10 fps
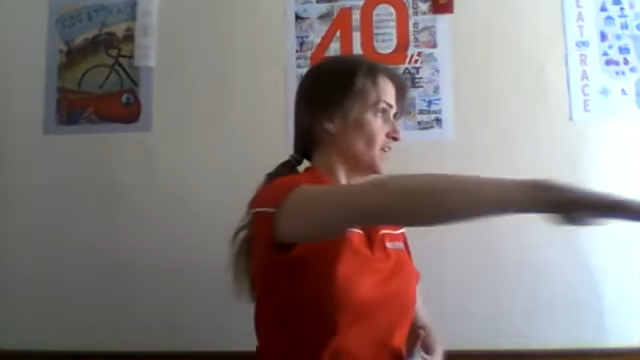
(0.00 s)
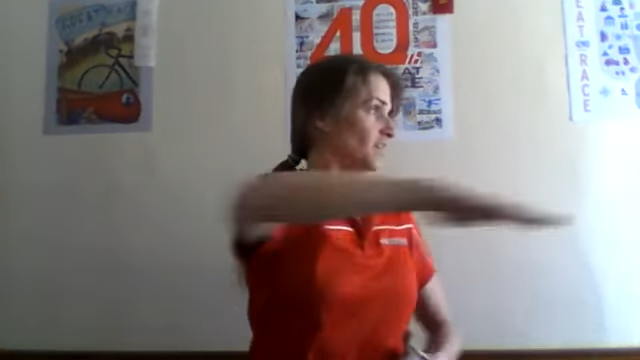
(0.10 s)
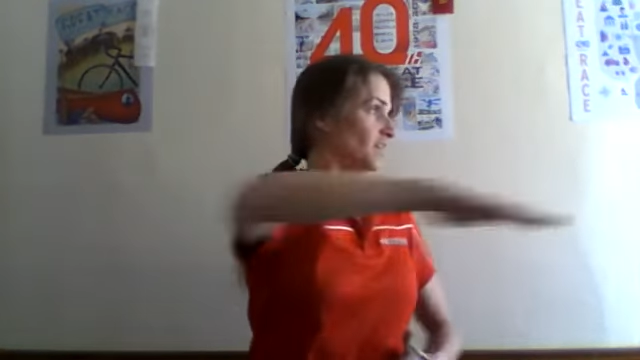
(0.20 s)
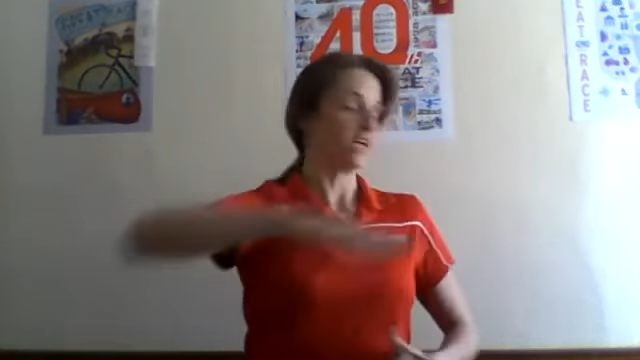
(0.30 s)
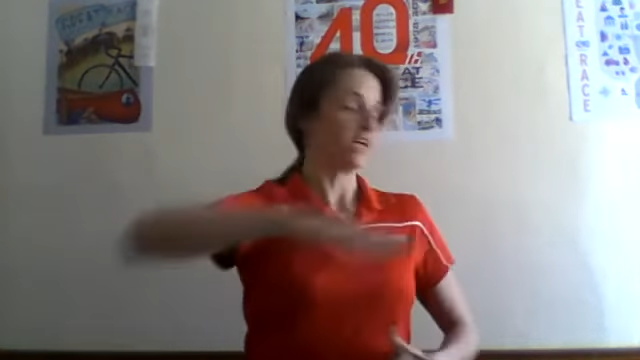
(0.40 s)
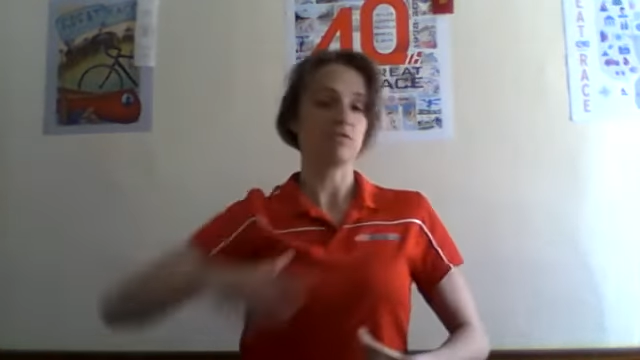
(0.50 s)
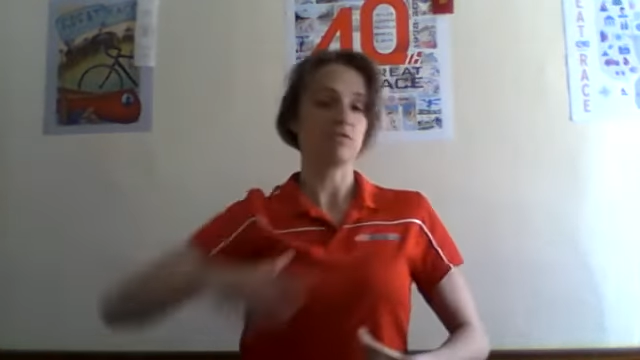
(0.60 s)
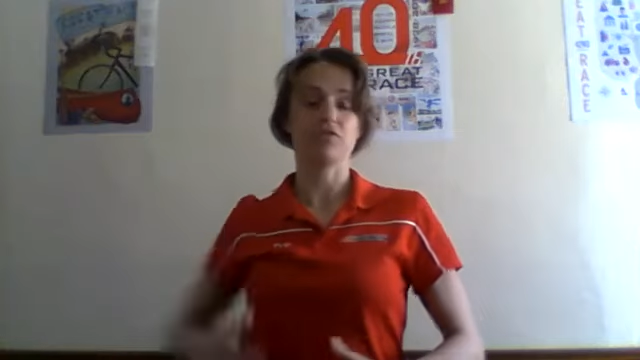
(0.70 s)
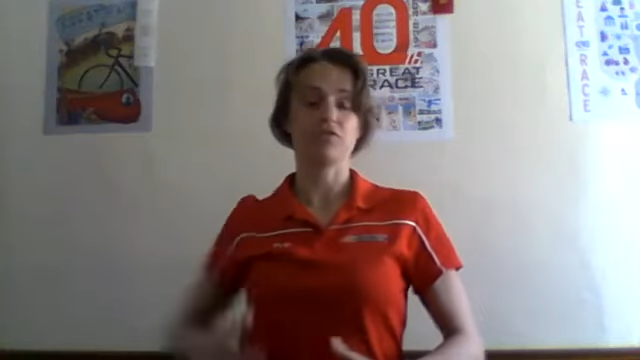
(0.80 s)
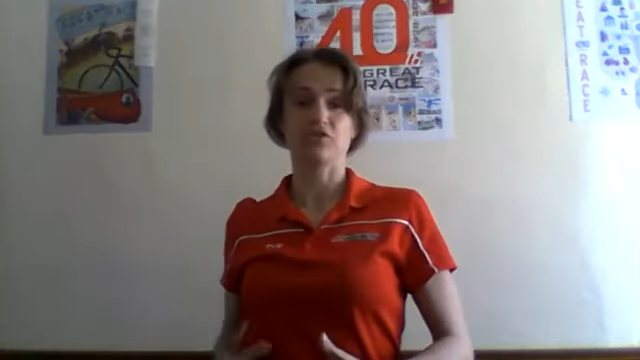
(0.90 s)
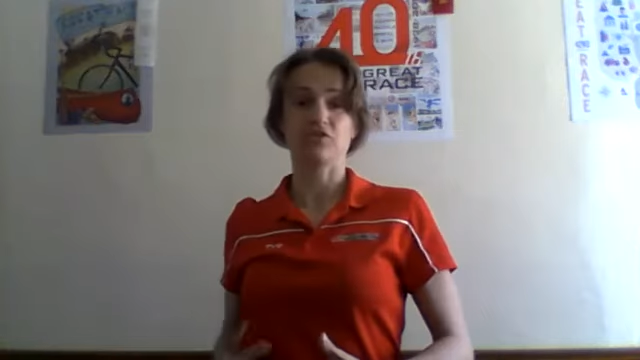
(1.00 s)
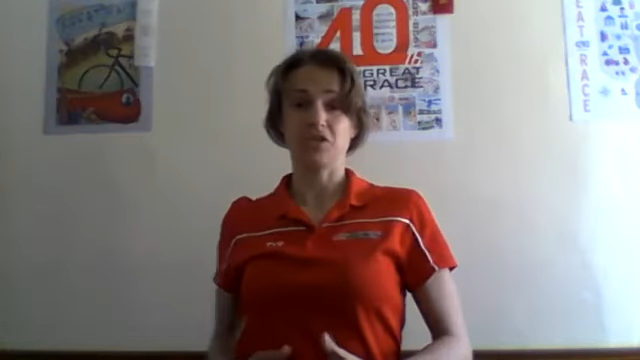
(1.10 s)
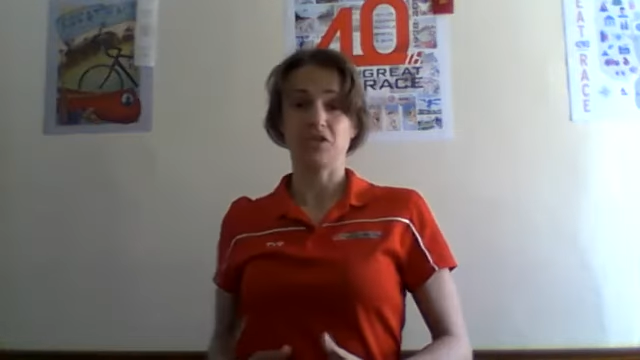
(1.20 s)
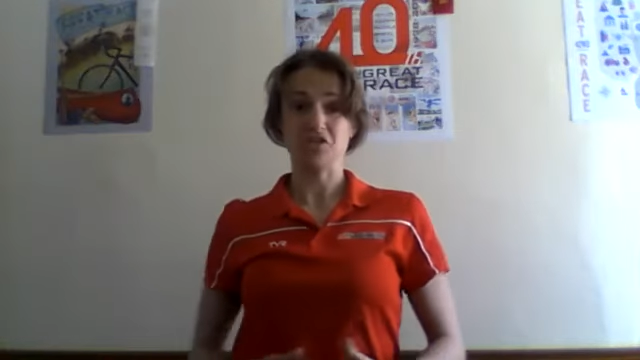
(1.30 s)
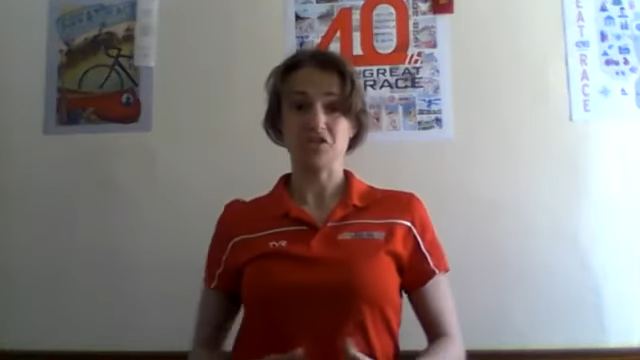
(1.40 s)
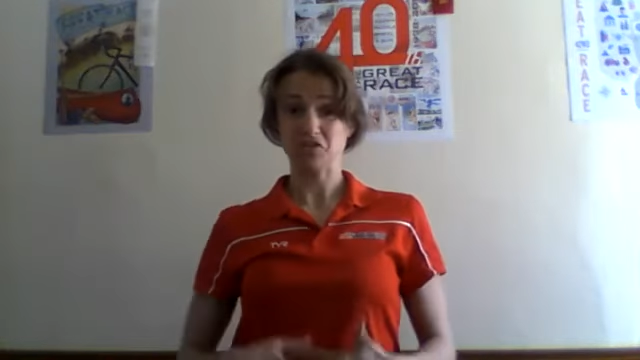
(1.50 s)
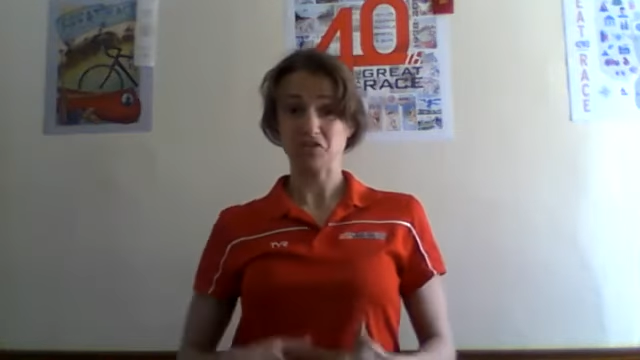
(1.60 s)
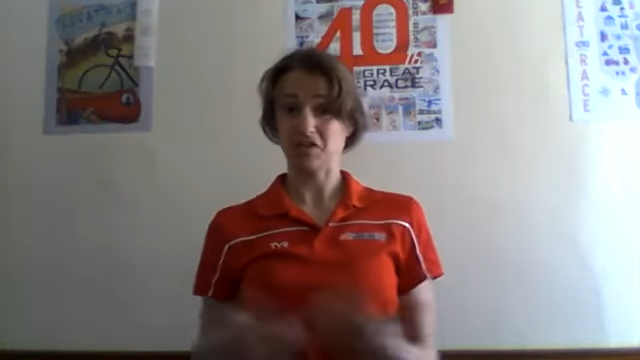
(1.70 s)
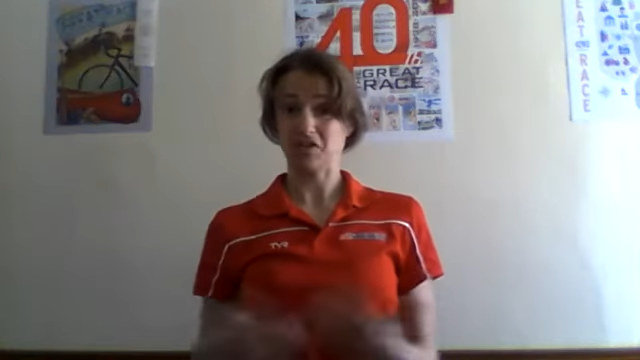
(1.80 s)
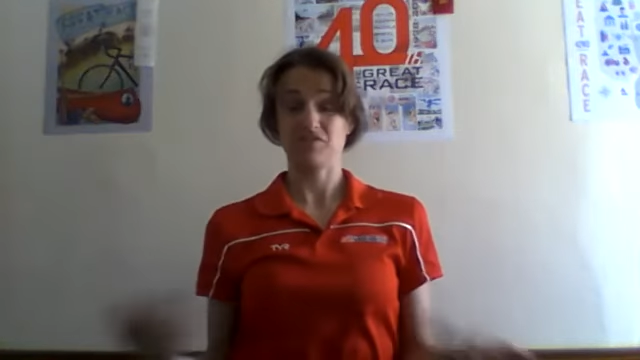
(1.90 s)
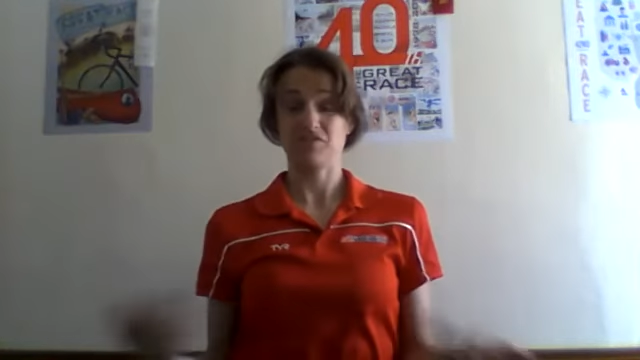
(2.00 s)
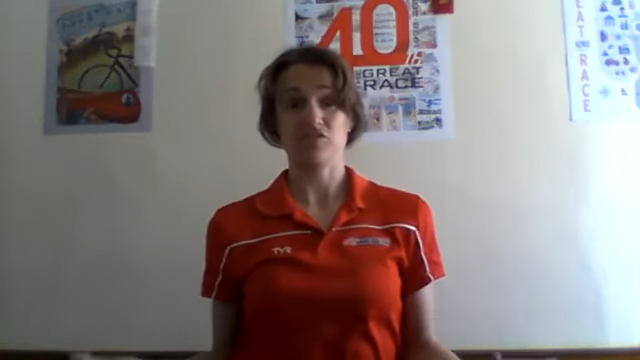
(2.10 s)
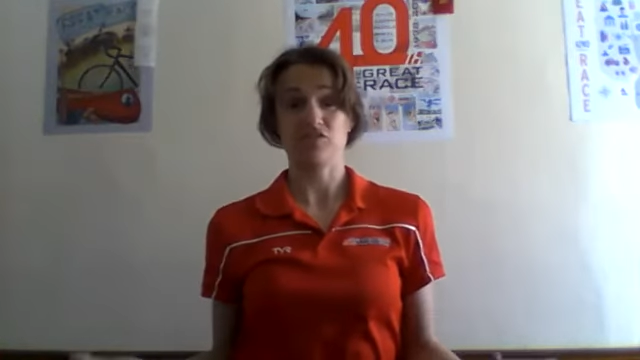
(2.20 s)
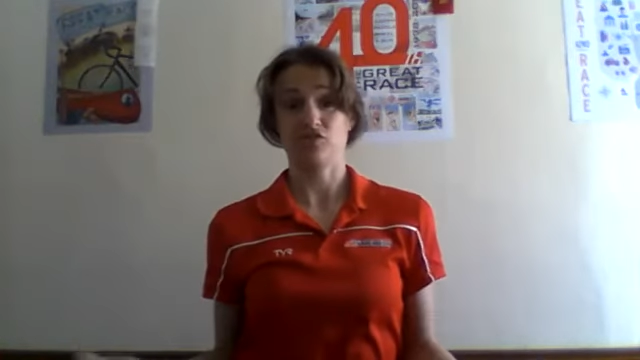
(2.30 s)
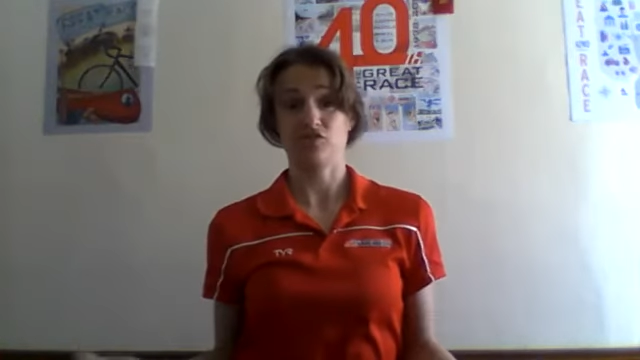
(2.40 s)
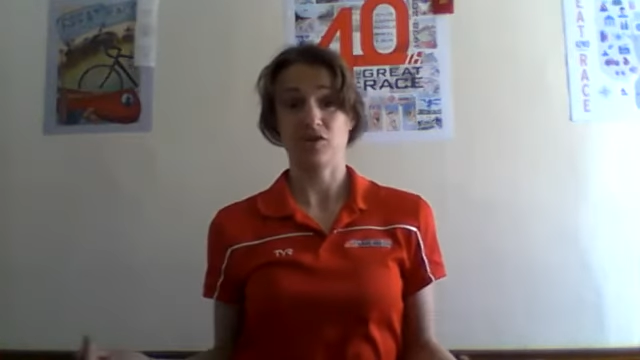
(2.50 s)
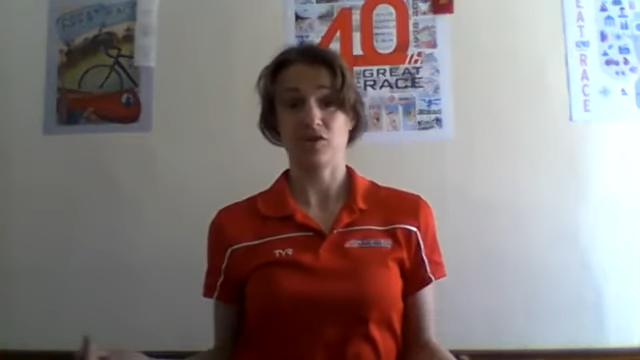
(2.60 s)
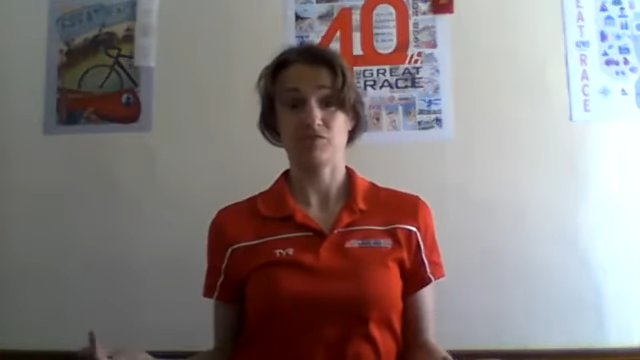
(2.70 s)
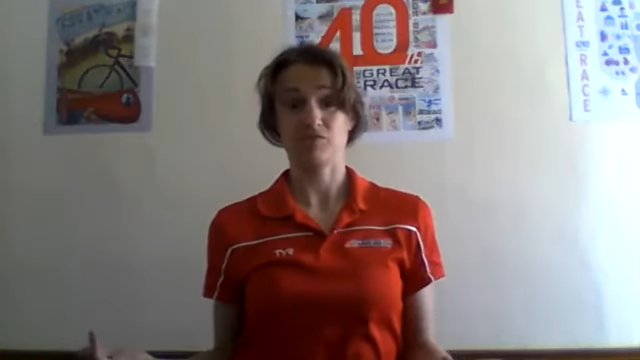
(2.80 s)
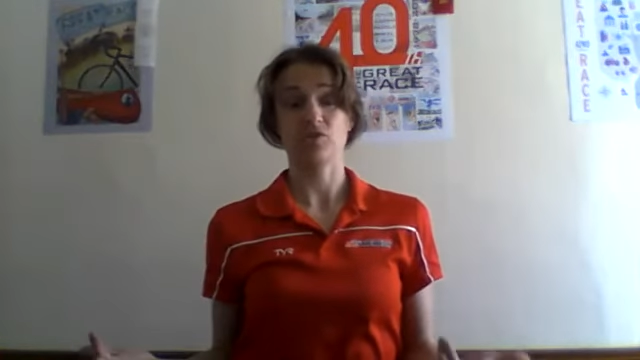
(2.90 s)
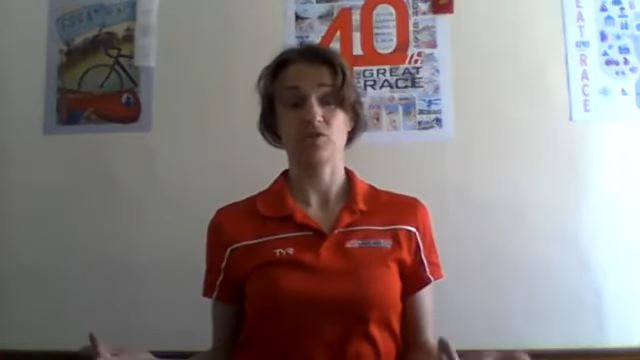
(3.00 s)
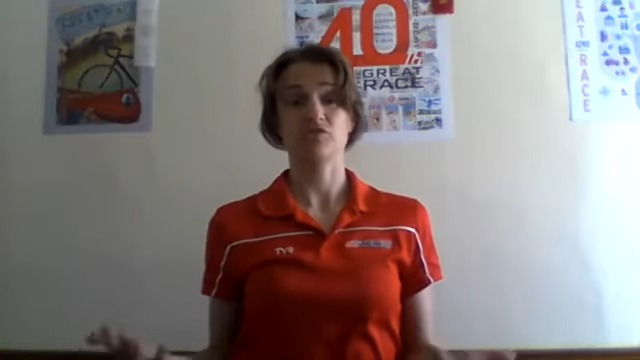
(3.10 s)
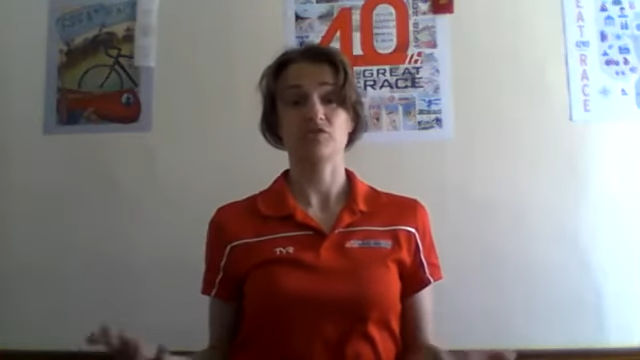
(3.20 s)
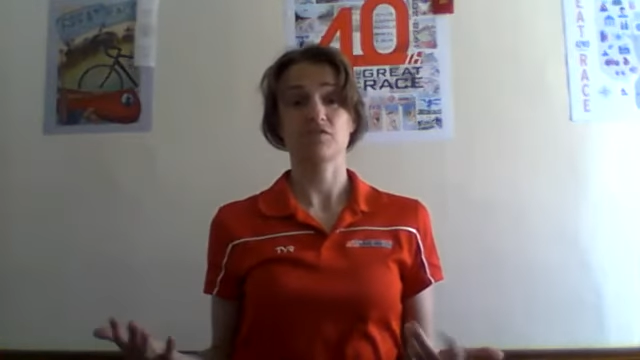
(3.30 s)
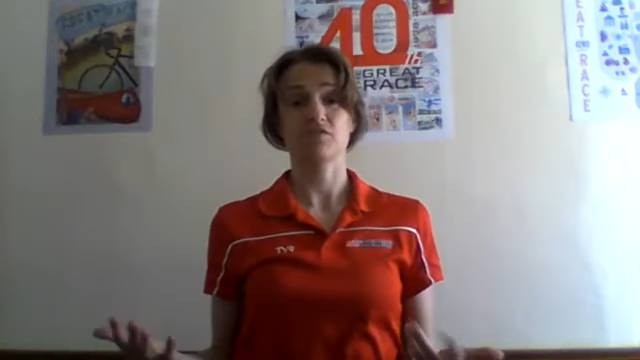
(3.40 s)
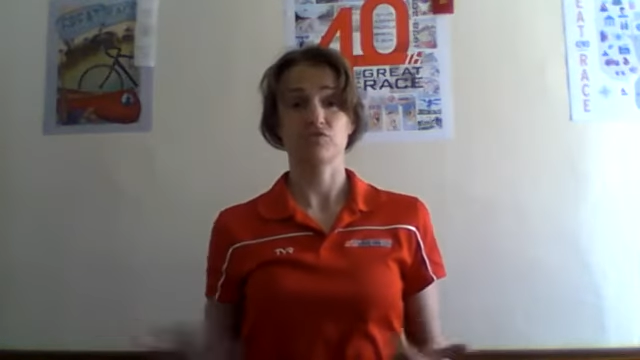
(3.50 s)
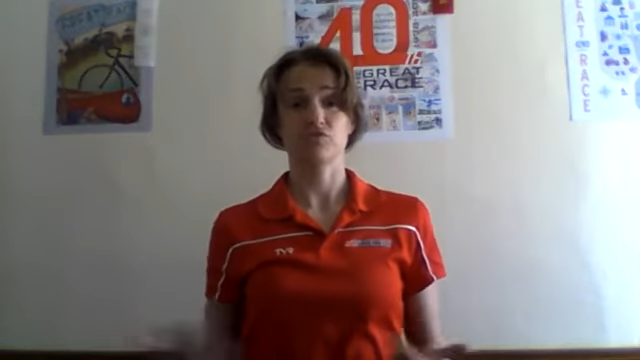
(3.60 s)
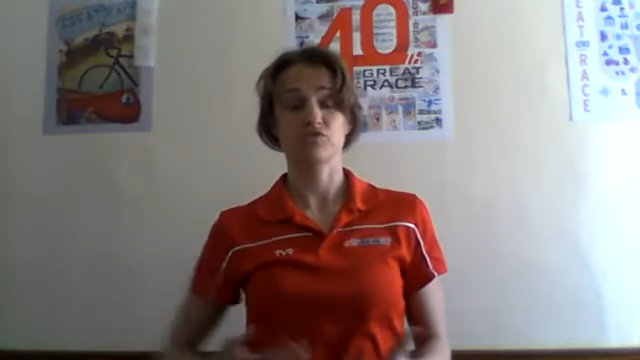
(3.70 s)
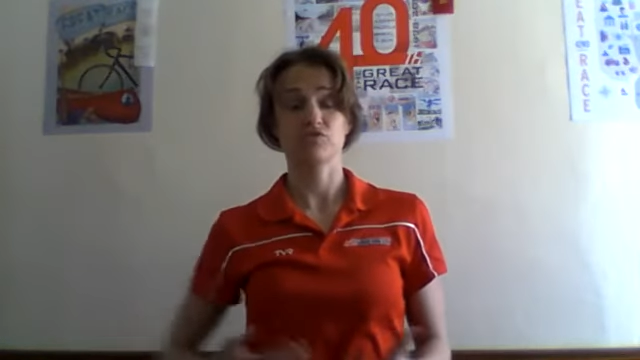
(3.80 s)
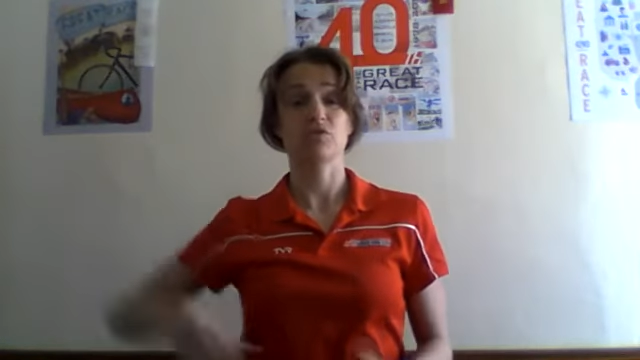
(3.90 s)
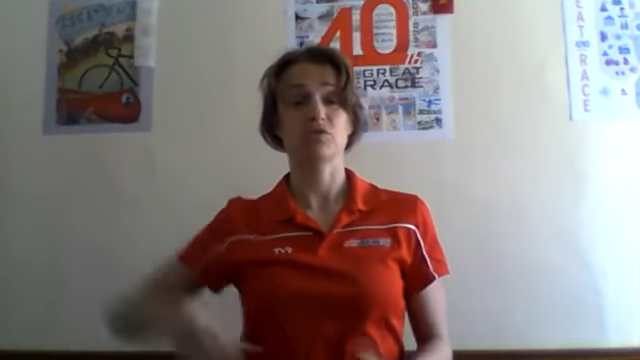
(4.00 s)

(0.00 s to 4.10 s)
Now, if you're just off, say you're just off rotator cuff surgery,